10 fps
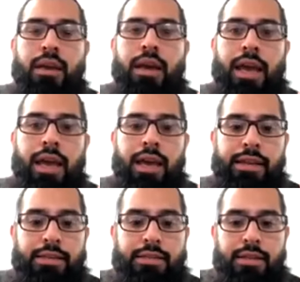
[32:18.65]

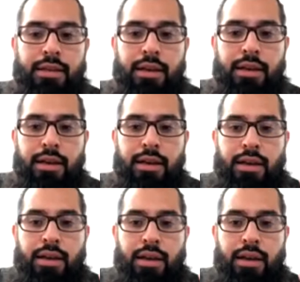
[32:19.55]
And
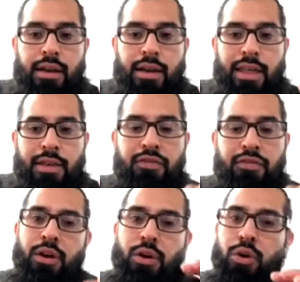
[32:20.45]

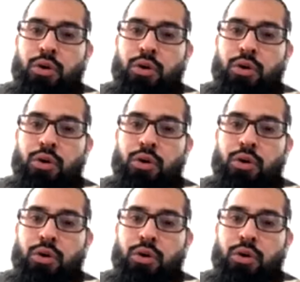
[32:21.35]
fear yes.